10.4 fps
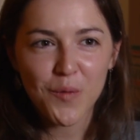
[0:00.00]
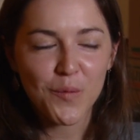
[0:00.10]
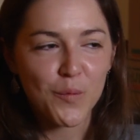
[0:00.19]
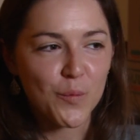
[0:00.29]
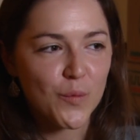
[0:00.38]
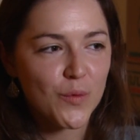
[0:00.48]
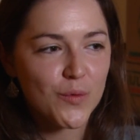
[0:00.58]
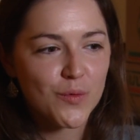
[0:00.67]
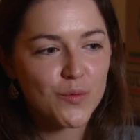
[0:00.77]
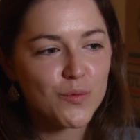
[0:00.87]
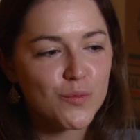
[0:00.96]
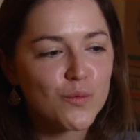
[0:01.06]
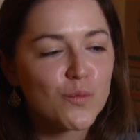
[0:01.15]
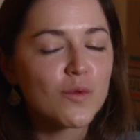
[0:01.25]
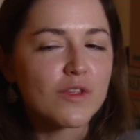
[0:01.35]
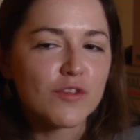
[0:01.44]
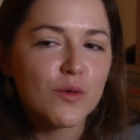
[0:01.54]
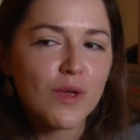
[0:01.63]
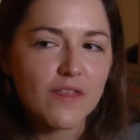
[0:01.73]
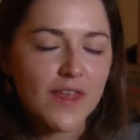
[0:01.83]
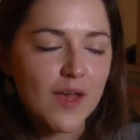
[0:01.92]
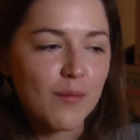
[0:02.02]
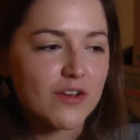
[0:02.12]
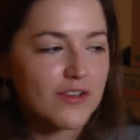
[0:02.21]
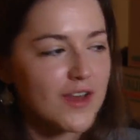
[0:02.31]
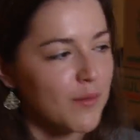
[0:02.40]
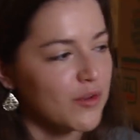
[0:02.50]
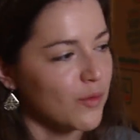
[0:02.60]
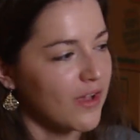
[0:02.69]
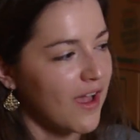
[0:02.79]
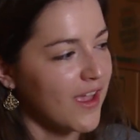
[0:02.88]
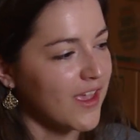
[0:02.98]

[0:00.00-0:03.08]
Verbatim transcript: Well, well, if you get that much, then how much will I